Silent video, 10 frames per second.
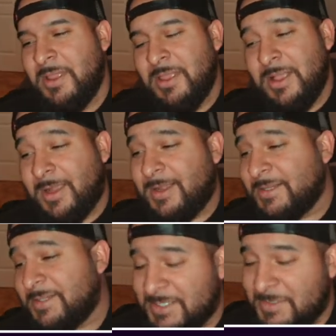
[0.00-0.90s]
I got
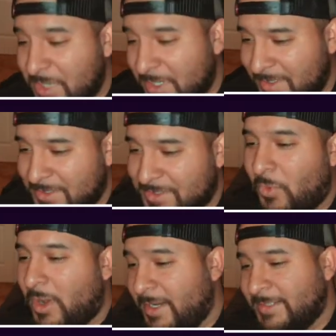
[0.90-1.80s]
suspended
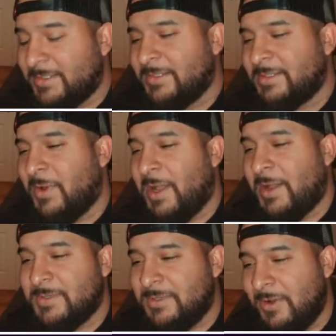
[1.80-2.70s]
twice, so I
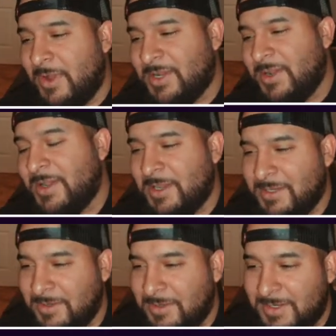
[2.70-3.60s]
was, I
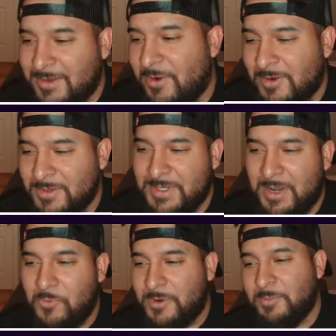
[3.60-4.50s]
couldn't get cards that I
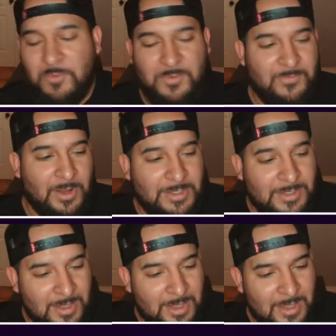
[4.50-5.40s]
wanted, but we
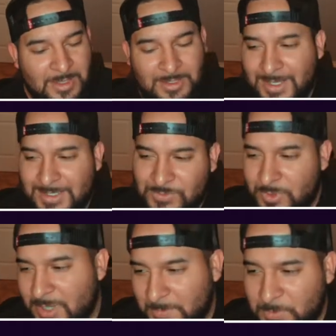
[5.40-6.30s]
finally got to
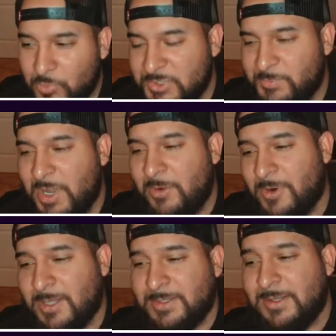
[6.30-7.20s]
a comfortable spot
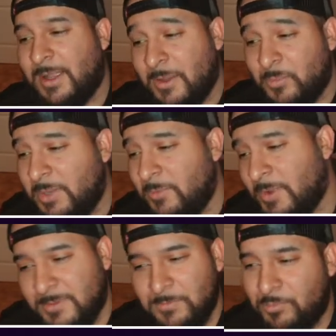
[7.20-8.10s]
where I think I compete
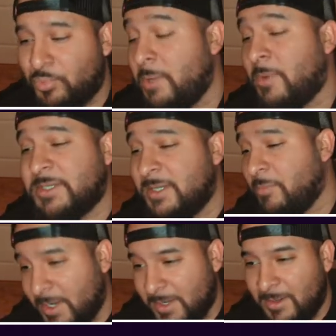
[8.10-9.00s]
with pretty much
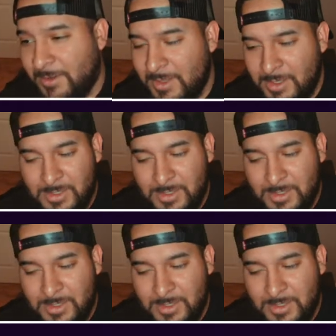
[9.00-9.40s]
anybody now.